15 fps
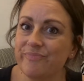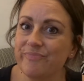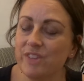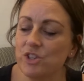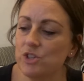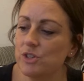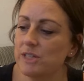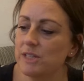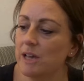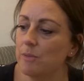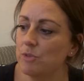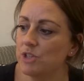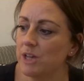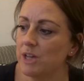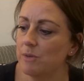Shows how
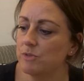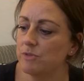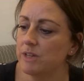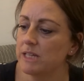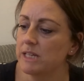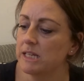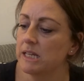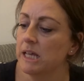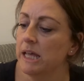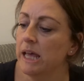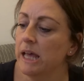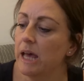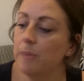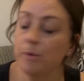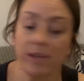much I was reading.
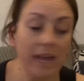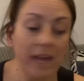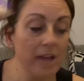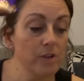But yeah,